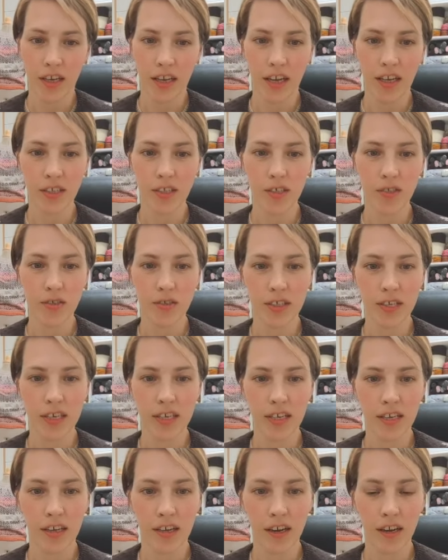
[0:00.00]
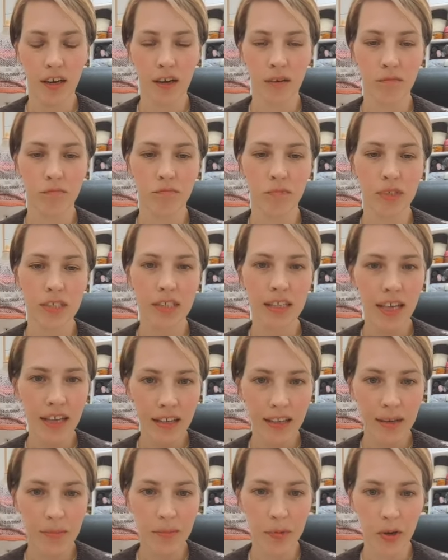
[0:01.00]
It's using
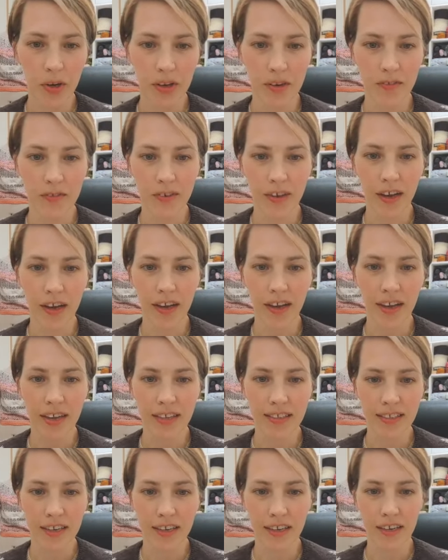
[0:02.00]
slightly modified